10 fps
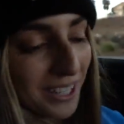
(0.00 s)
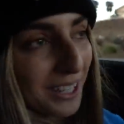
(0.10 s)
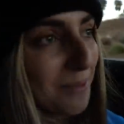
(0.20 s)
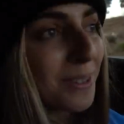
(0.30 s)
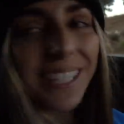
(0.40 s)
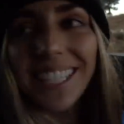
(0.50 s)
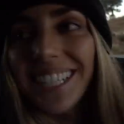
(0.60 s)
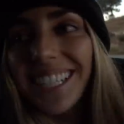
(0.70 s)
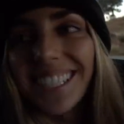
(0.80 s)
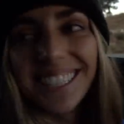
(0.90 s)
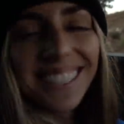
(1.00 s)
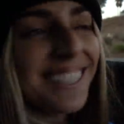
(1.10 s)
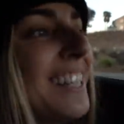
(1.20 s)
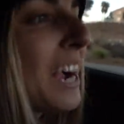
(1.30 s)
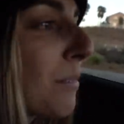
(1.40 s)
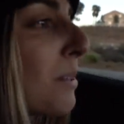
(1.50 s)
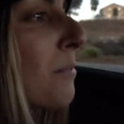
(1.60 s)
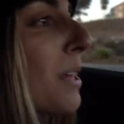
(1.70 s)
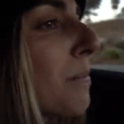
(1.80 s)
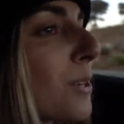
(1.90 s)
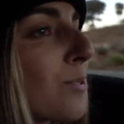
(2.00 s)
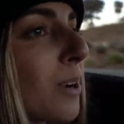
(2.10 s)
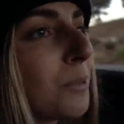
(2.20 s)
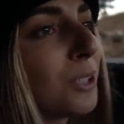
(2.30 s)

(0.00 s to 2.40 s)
Lamborghini. I'm gonna be that person I'm